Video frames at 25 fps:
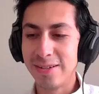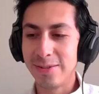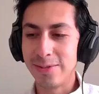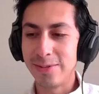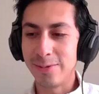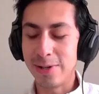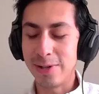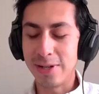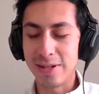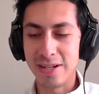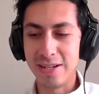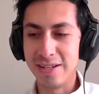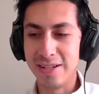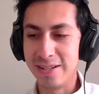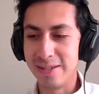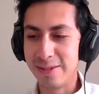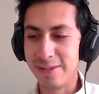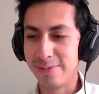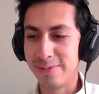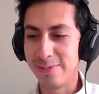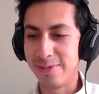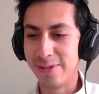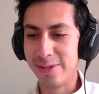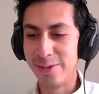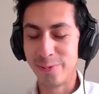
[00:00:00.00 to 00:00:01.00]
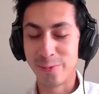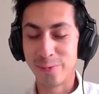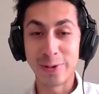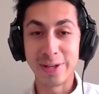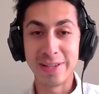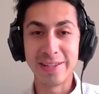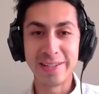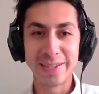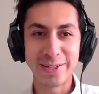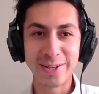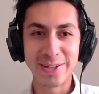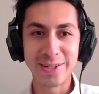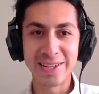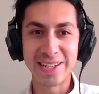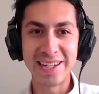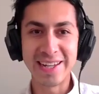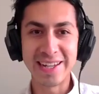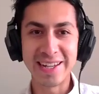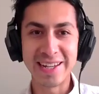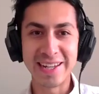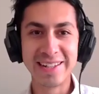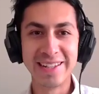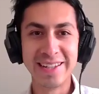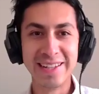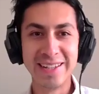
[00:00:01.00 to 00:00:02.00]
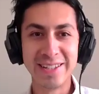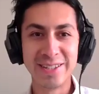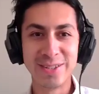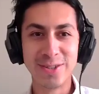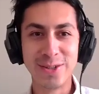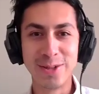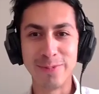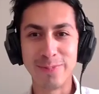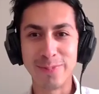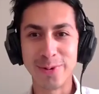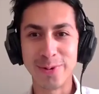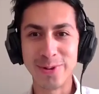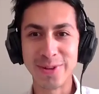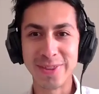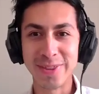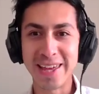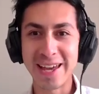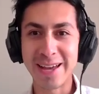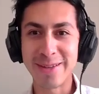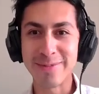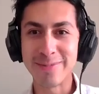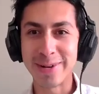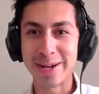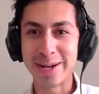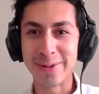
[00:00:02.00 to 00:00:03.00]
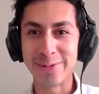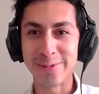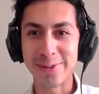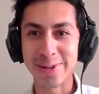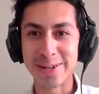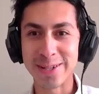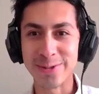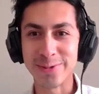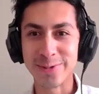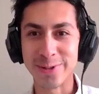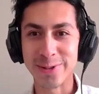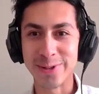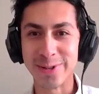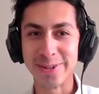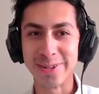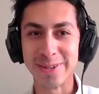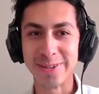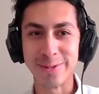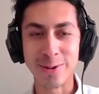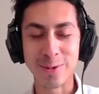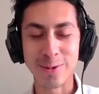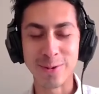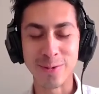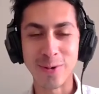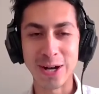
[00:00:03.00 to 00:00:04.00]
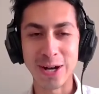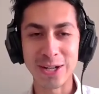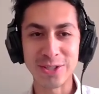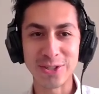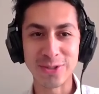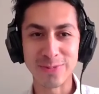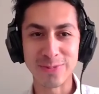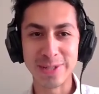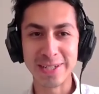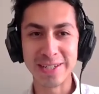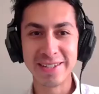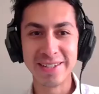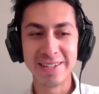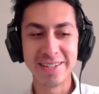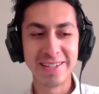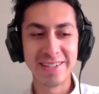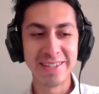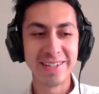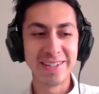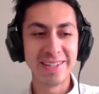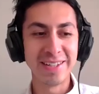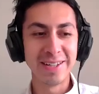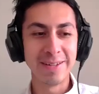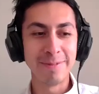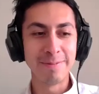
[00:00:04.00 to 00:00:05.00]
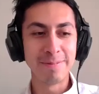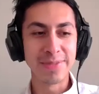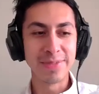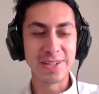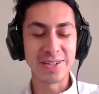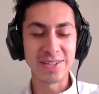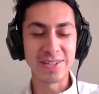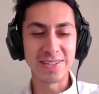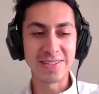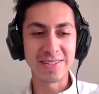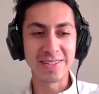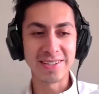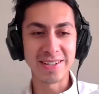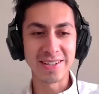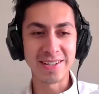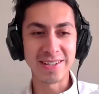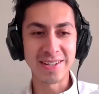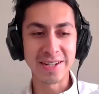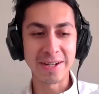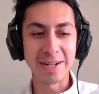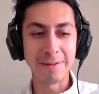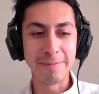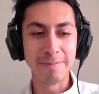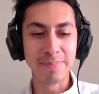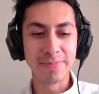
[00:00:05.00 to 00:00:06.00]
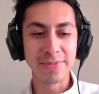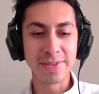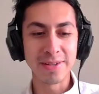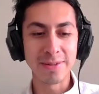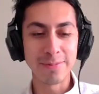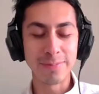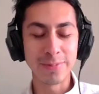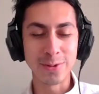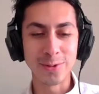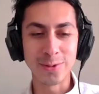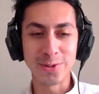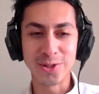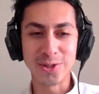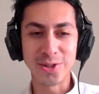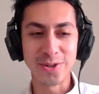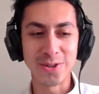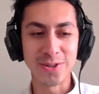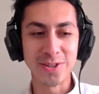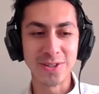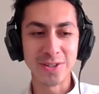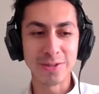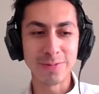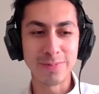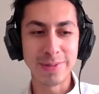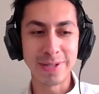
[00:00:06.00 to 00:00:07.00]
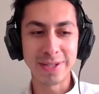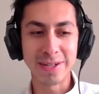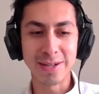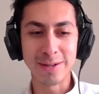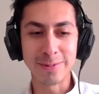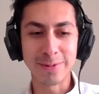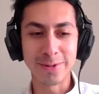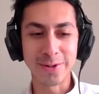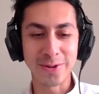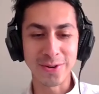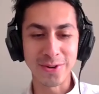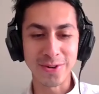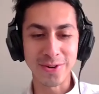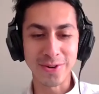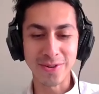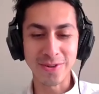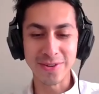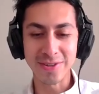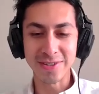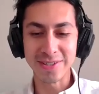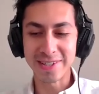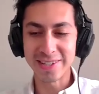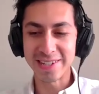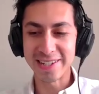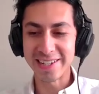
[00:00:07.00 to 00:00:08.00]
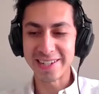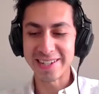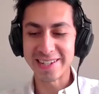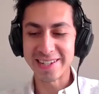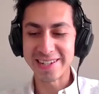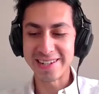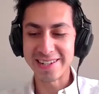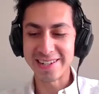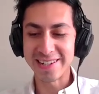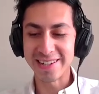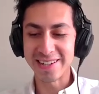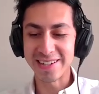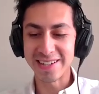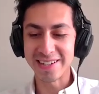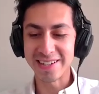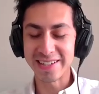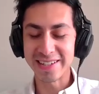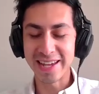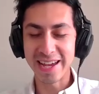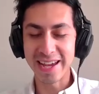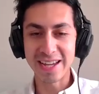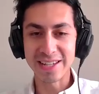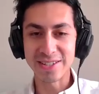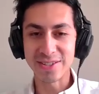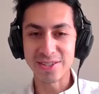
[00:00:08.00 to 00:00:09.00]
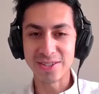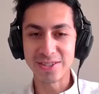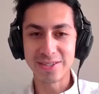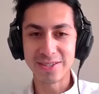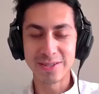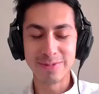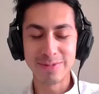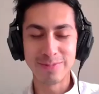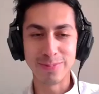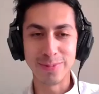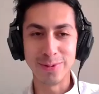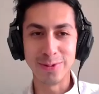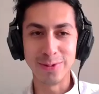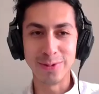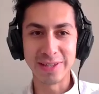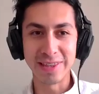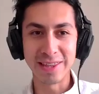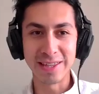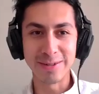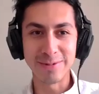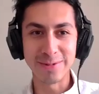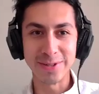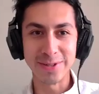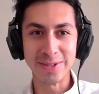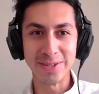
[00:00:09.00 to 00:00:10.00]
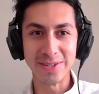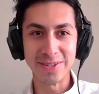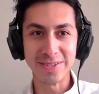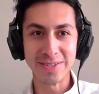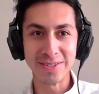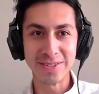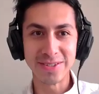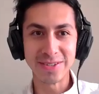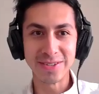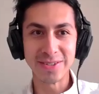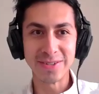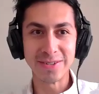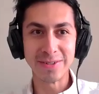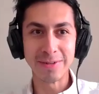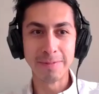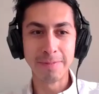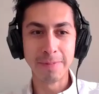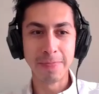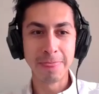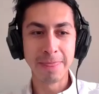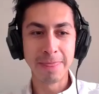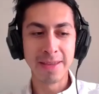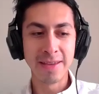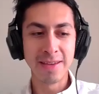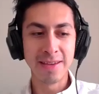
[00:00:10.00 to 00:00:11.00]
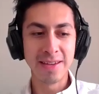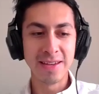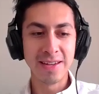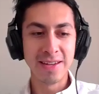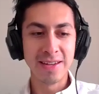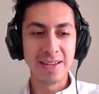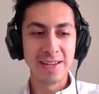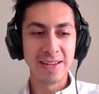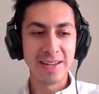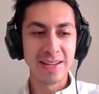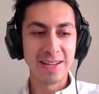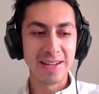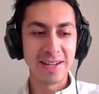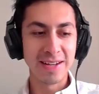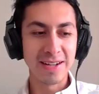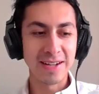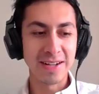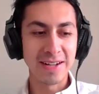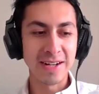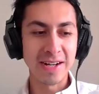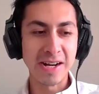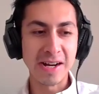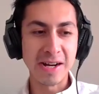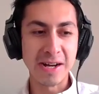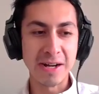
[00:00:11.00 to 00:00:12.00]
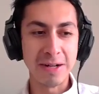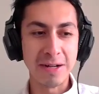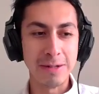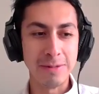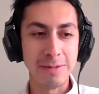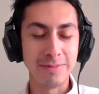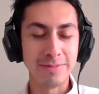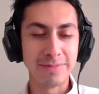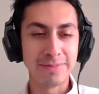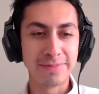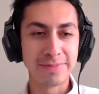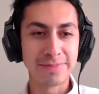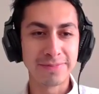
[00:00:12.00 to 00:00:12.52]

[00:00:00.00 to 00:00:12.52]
well, I'm really good at it to the point that my friends were watching me just approach girls, pick up girls, and yeah, just pulling them. So um,